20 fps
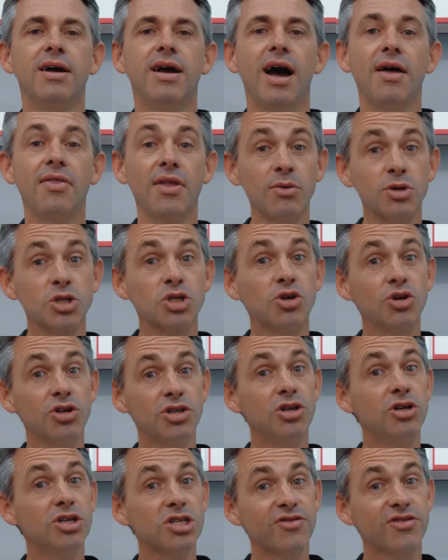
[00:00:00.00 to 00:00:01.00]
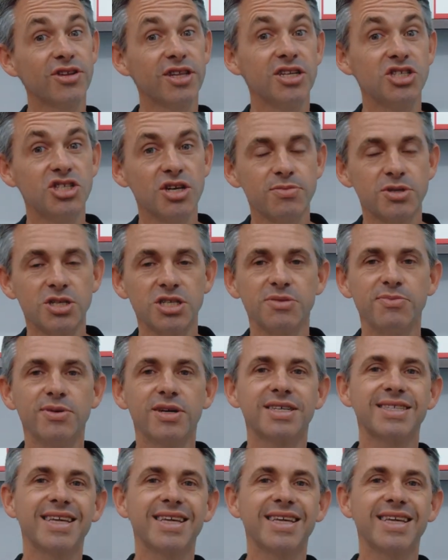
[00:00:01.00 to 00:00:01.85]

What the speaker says: And that was good news for the Egyptians because